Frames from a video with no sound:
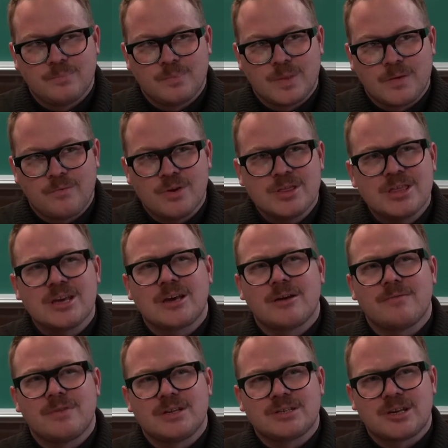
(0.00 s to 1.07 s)
If we think
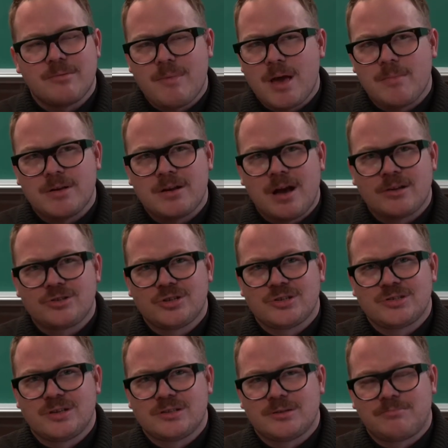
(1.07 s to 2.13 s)
of this commandment not
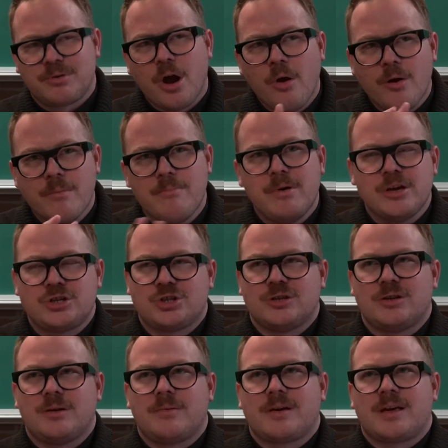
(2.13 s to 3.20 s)
just as a prohibition
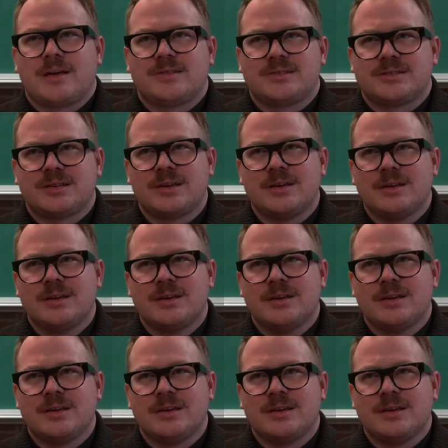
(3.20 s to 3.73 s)
against